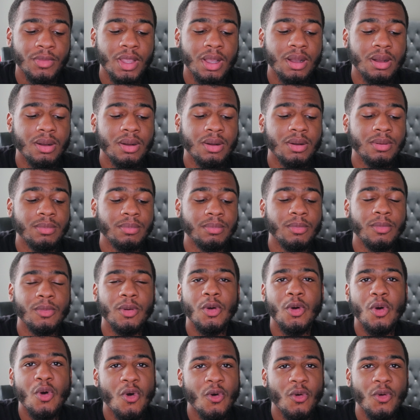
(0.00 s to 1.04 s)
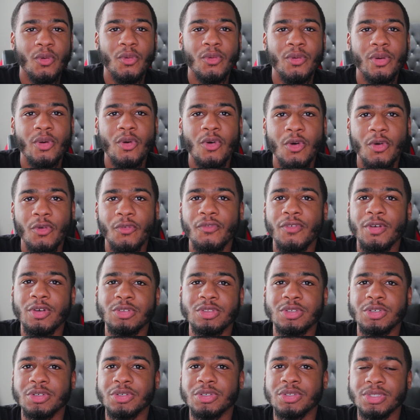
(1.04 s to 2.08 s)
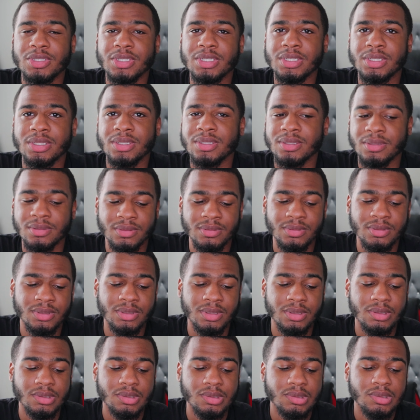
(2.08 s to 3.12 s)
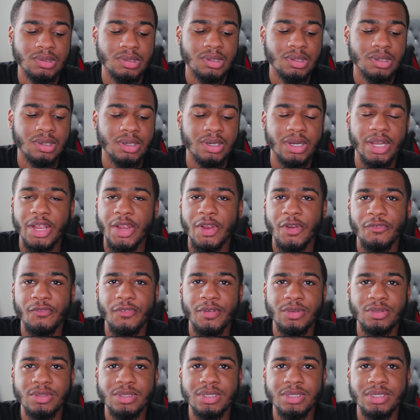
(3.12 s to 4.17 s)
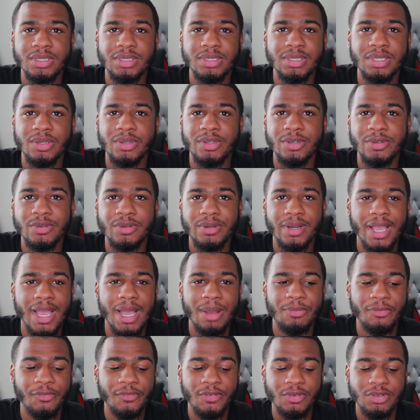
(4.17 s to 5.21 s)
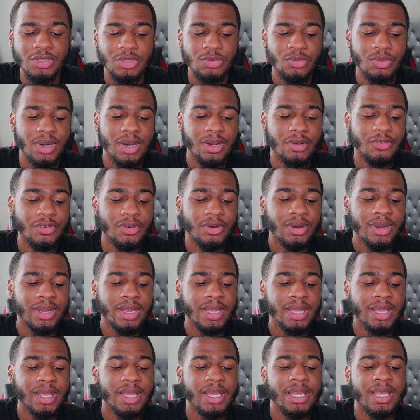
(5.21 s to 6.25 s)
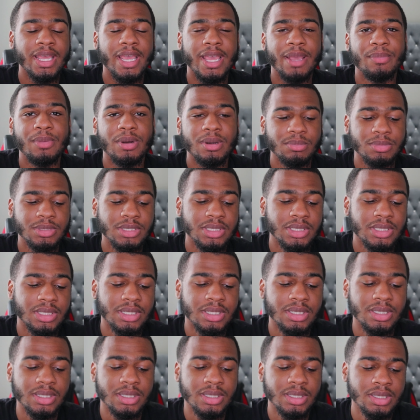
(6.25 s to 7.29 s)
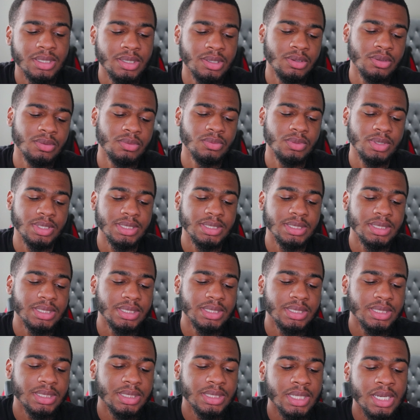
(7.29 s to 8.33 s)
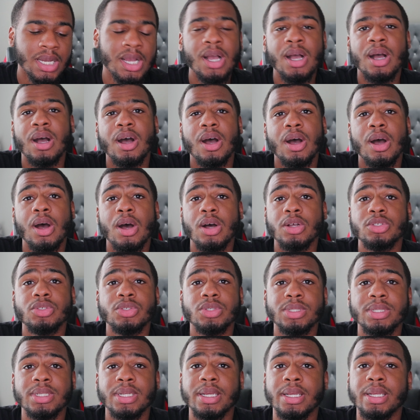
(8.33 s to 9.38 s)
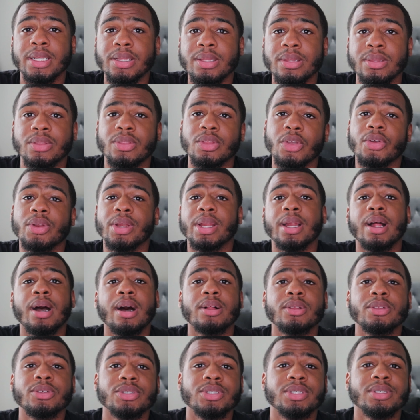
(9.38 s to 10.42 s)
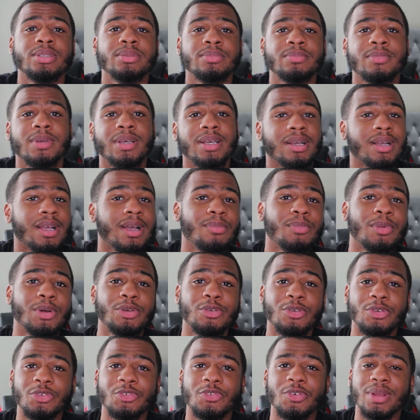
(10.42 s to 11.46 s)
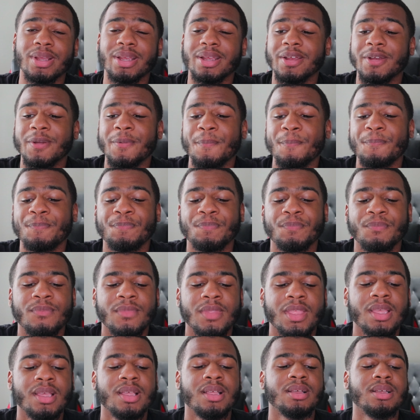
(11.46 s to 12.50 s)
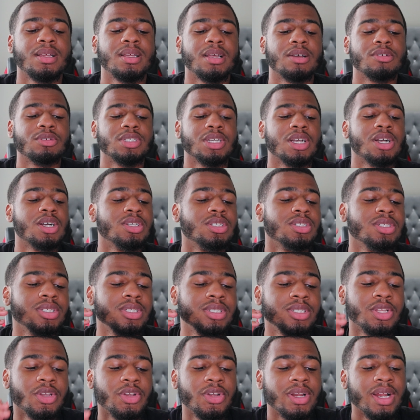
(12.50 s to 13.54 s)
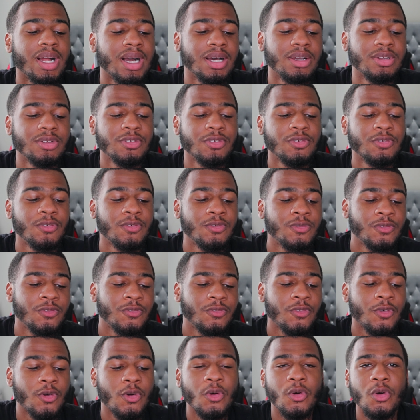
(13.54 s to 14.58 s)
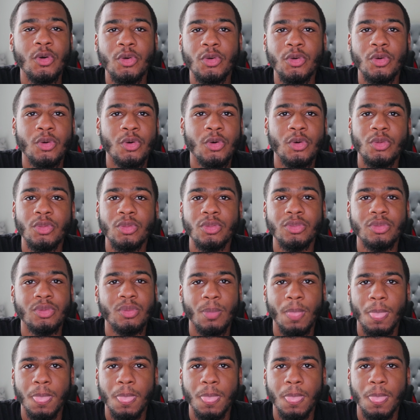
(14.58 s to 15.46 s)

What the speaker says: All filters, or air filters and cabin filter, whatever, came up to, what is this, $130. I got my notes right here. That was $130 for all